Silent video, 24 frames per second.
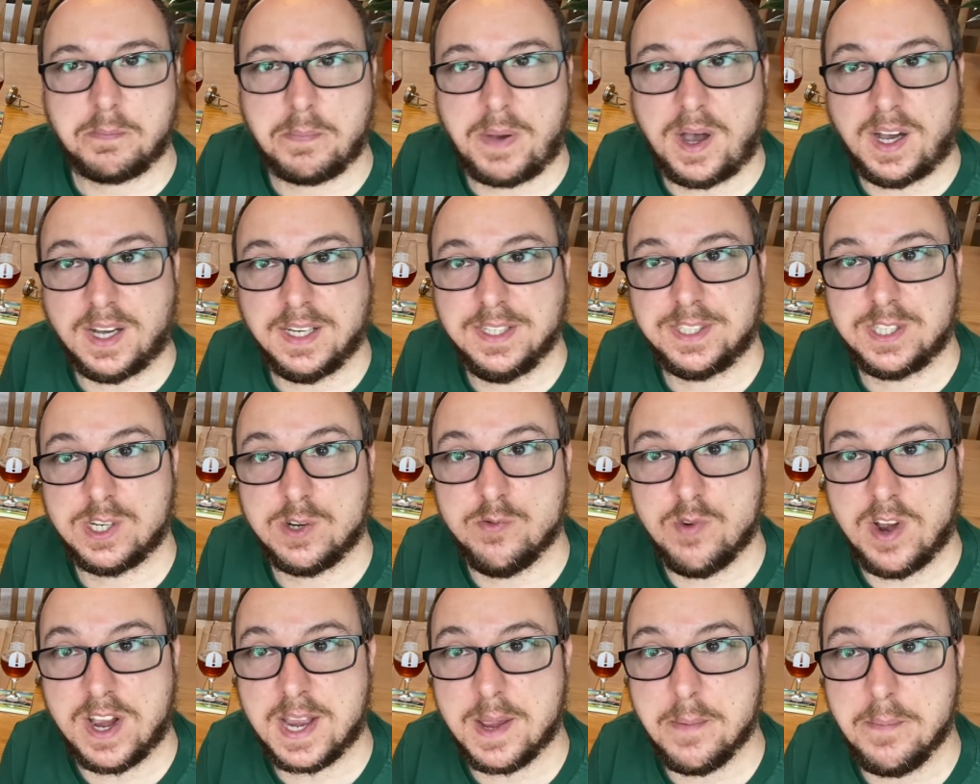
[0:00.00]
pint to
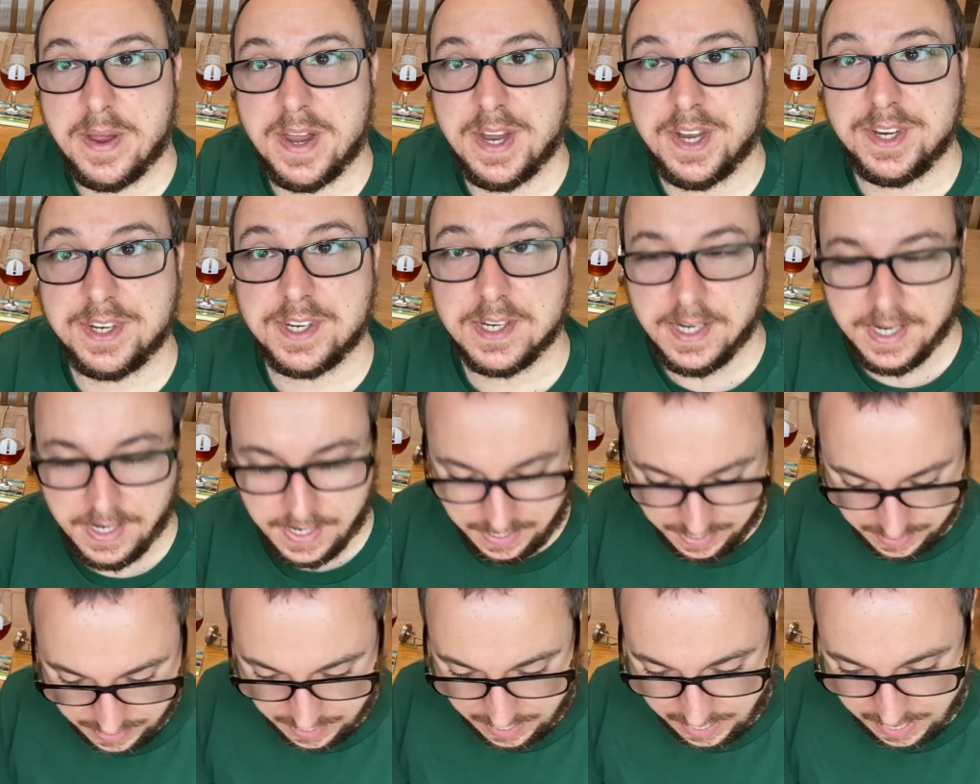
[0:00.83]
recommend,
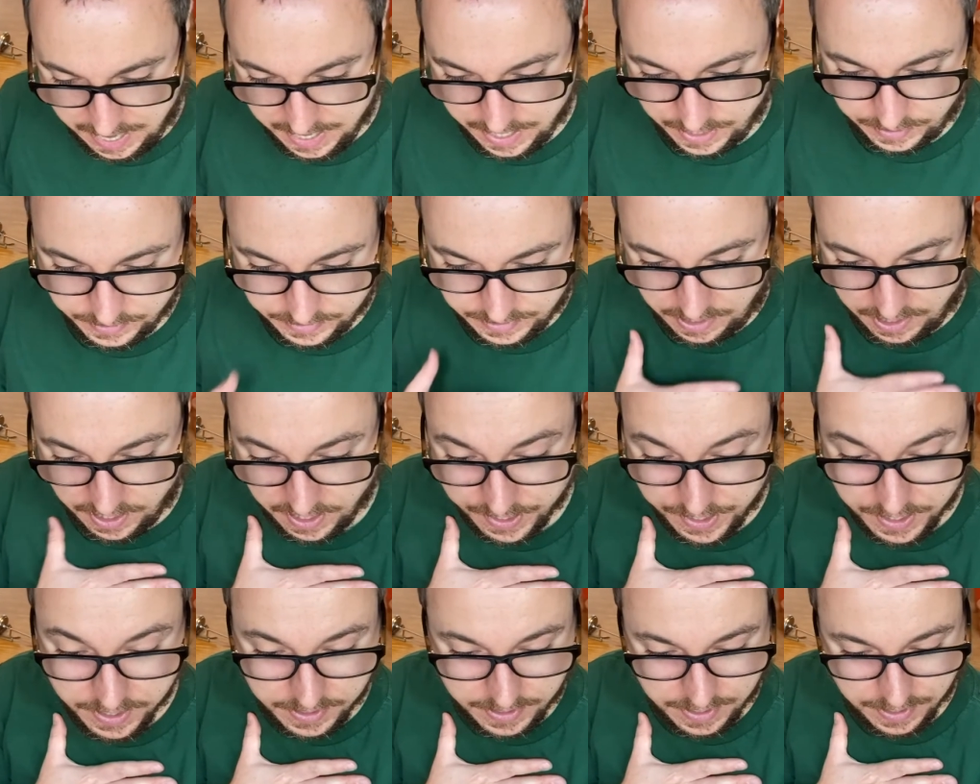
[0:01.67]
and I
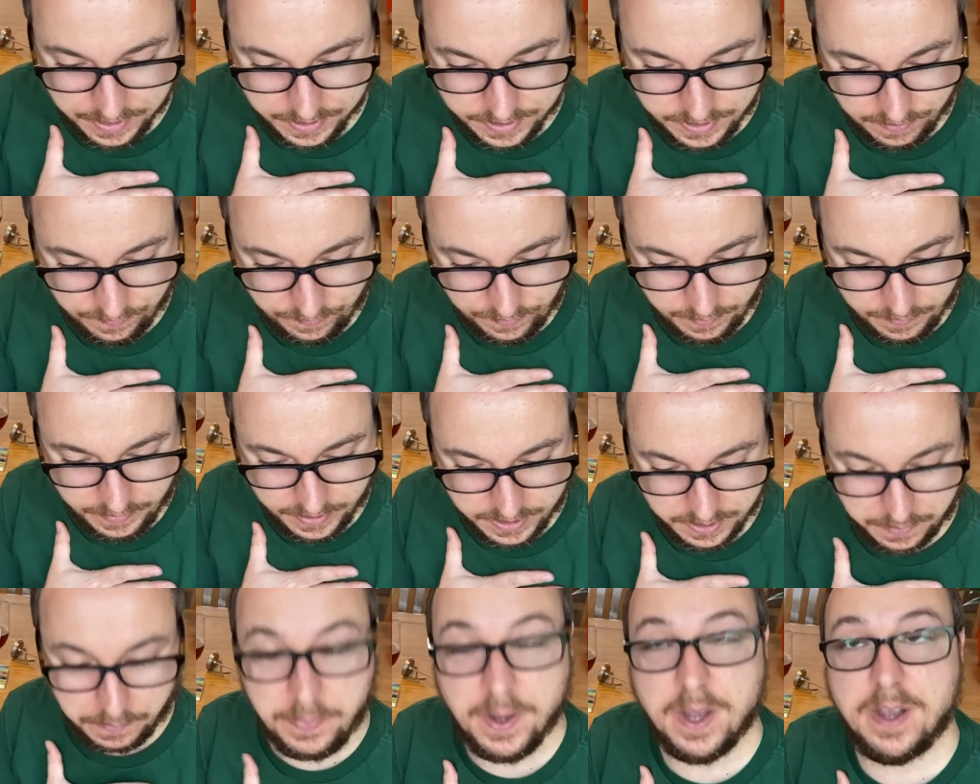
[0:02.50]
didn't get this
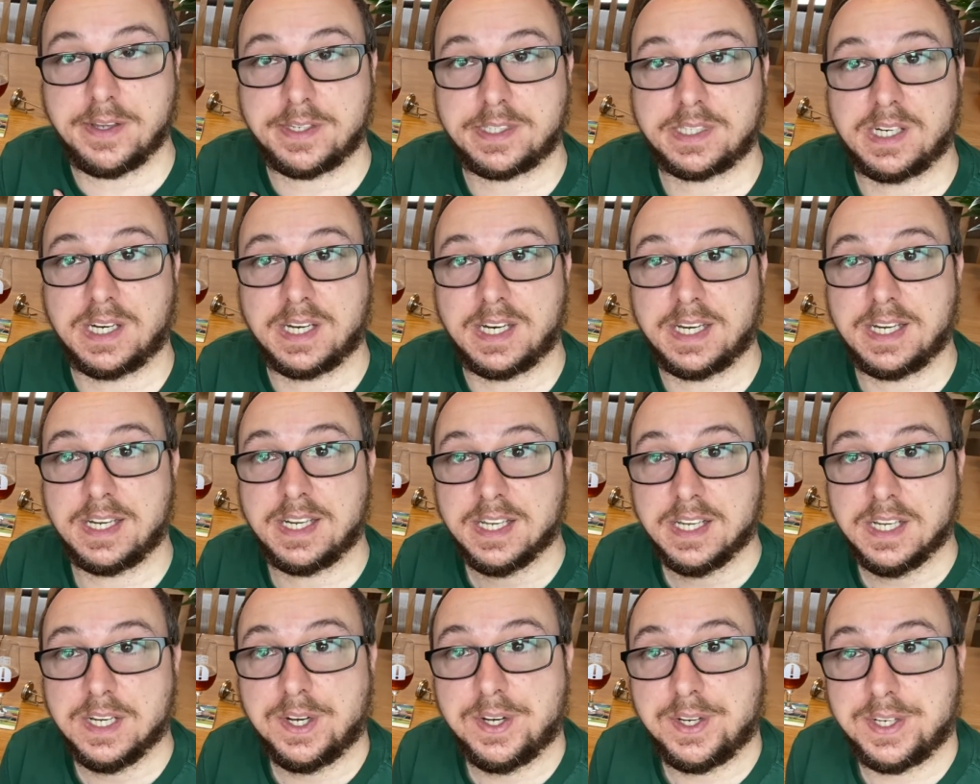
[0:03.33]
information personally.
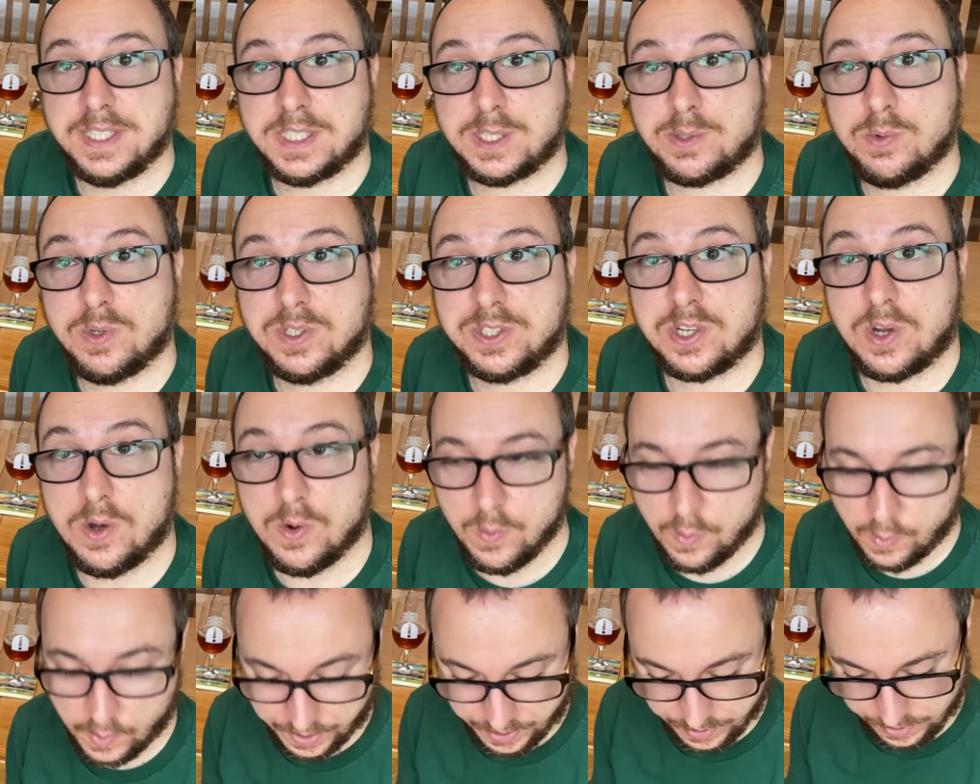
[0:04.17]
This was on
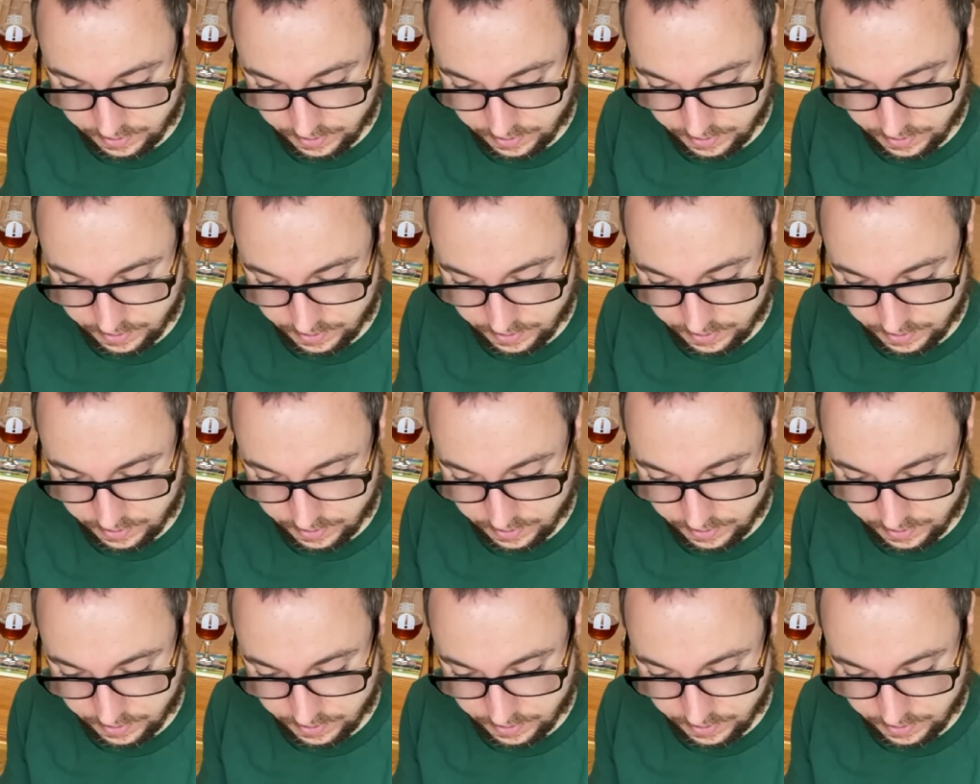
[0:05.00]
one of